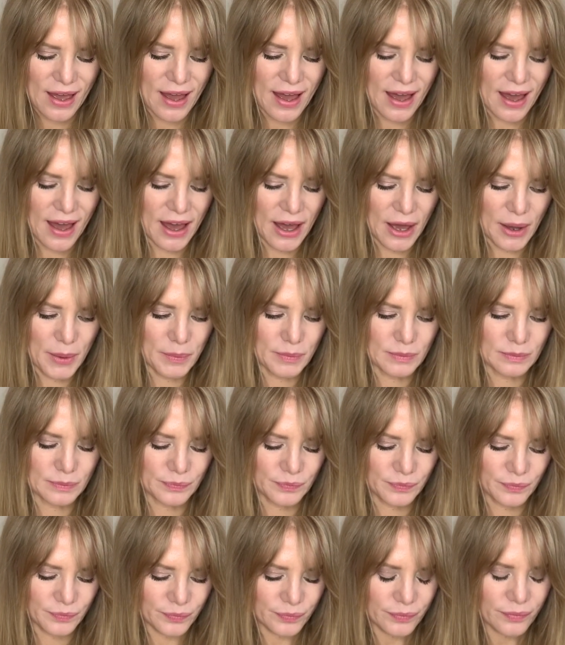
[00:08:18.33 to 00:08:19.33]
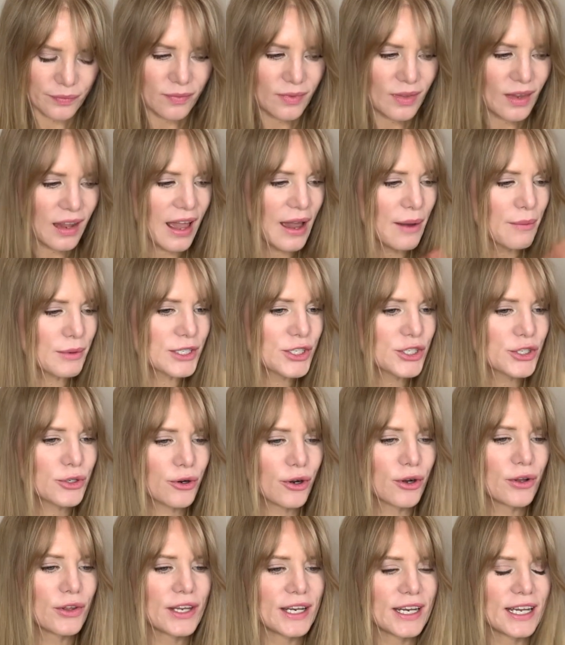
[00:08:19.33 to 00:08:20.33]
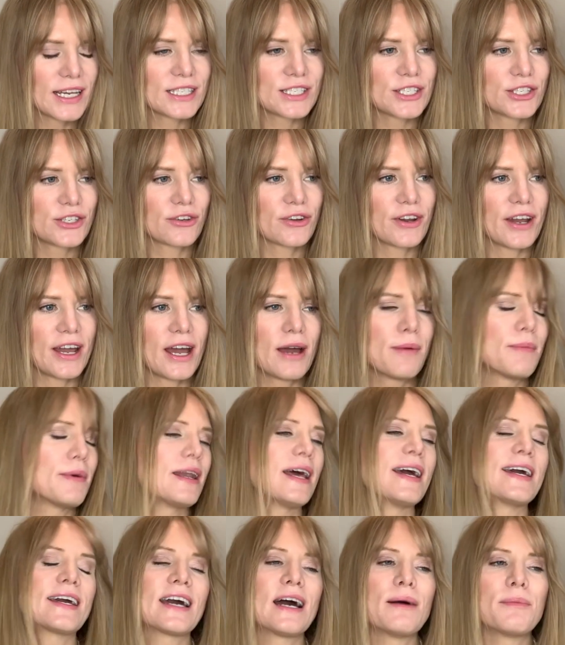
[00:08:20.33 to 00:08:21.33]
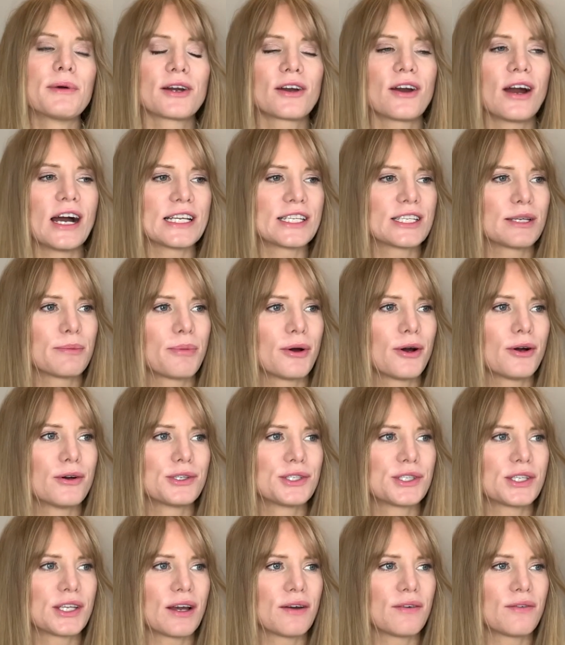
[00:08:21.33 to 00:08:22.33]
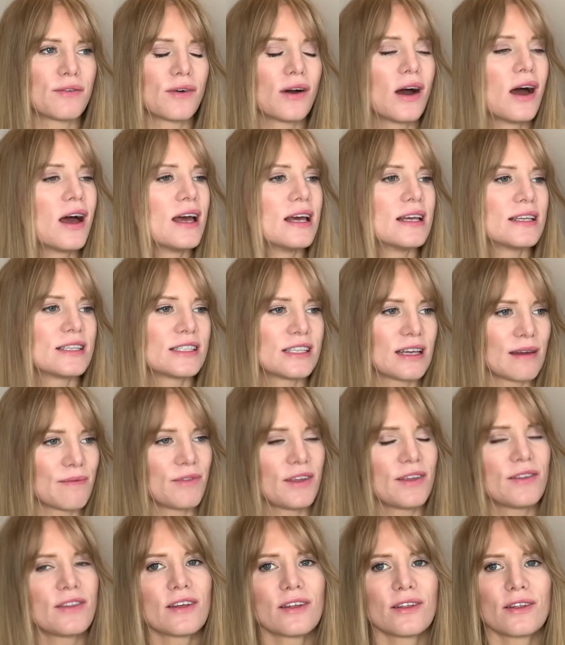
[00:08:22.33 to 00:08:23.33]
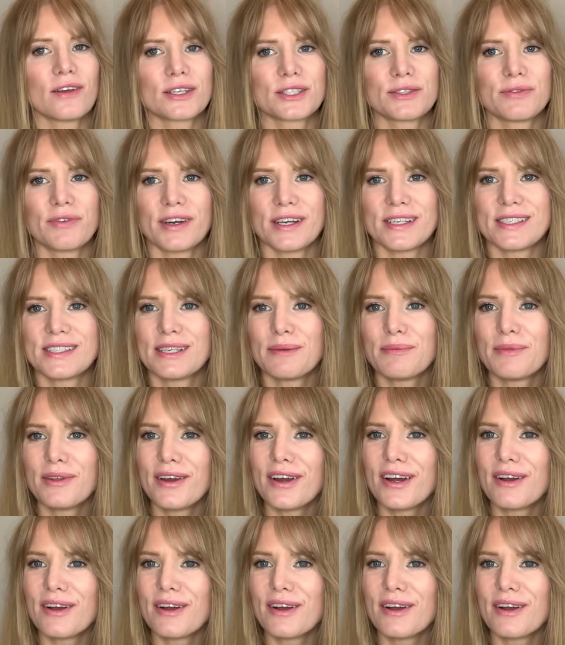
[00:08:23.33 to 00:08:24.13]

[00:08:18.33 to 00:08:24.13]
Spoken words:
I was scrolling Instagram and I come across a post of something that looked very similar.